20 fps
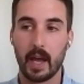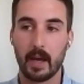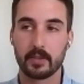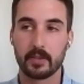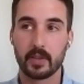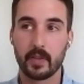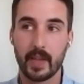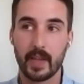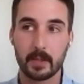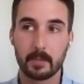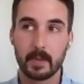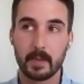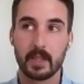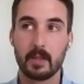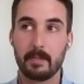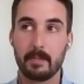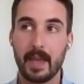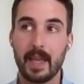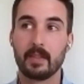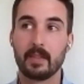So that's been
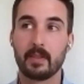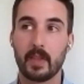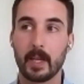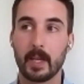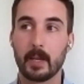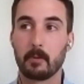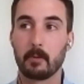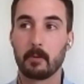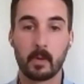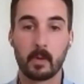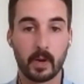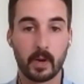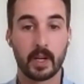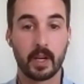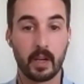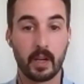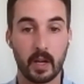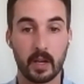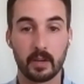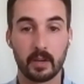the main thing, and we're
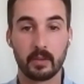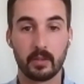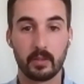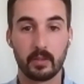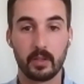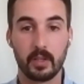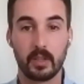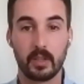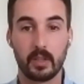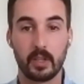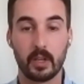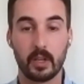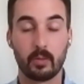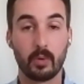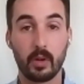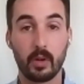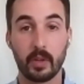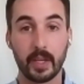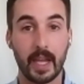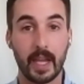working on
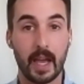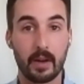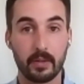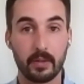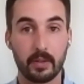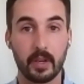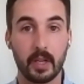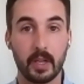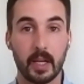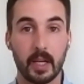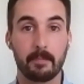rolling out